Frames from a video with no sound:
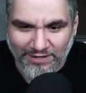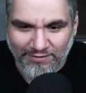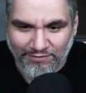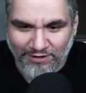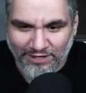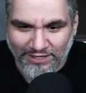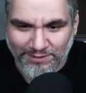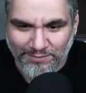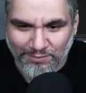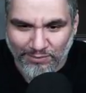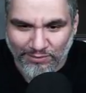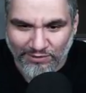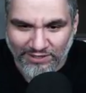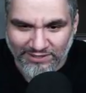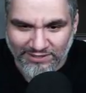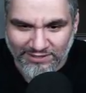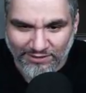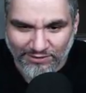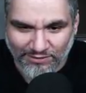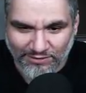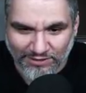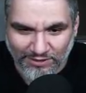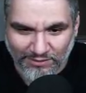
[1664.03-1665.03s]
we have Raze-Boar
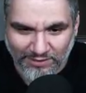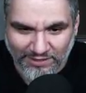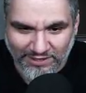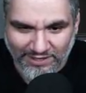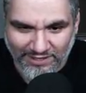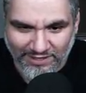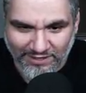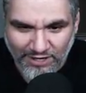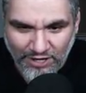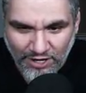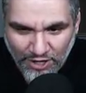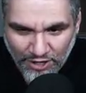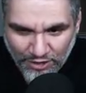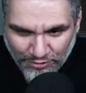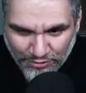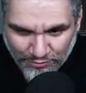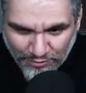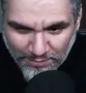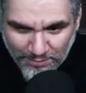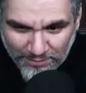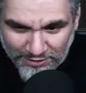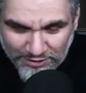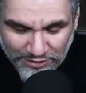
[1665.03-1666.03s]
into Hornet Queen again.
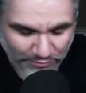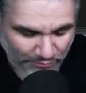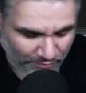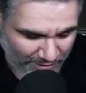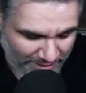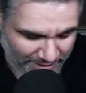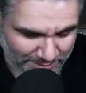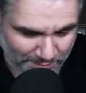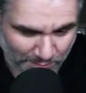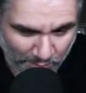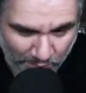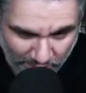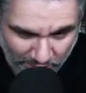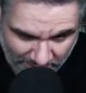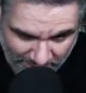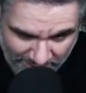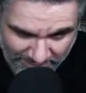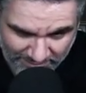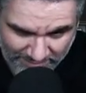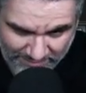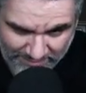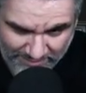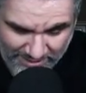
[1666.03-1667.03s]
Through the breach and Raze-Boar
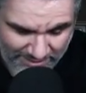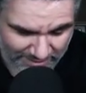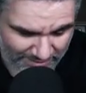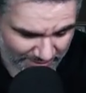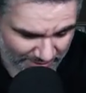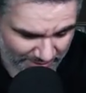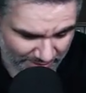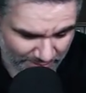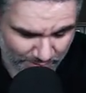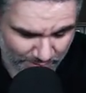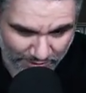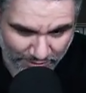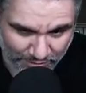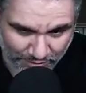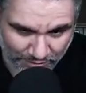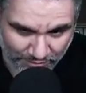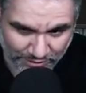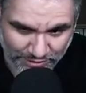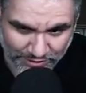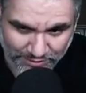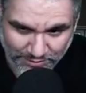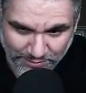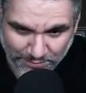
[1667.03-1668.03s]
is into into another
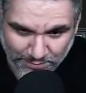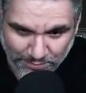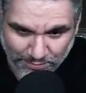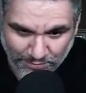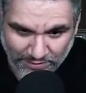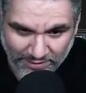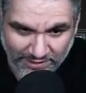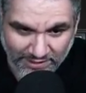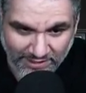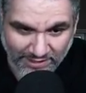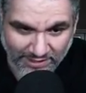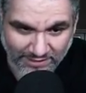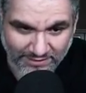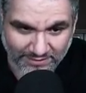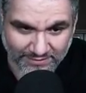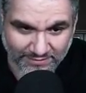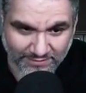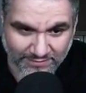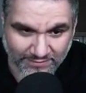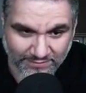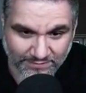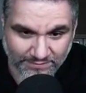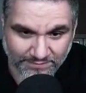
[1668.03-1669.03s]
creature is pretty
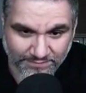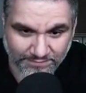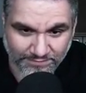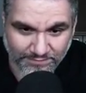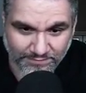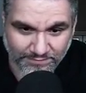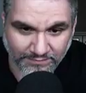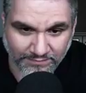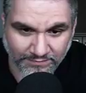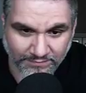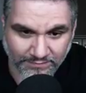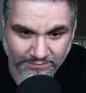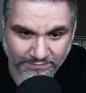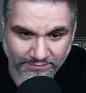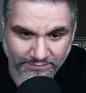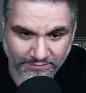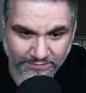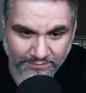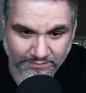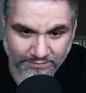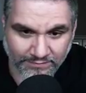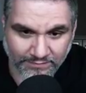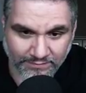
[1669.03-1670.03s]
nuts.
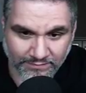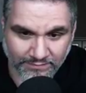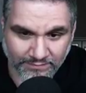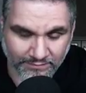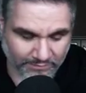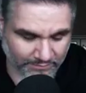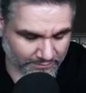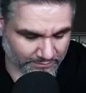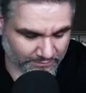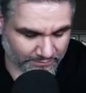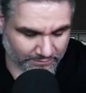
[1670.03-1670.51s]
It's not bad.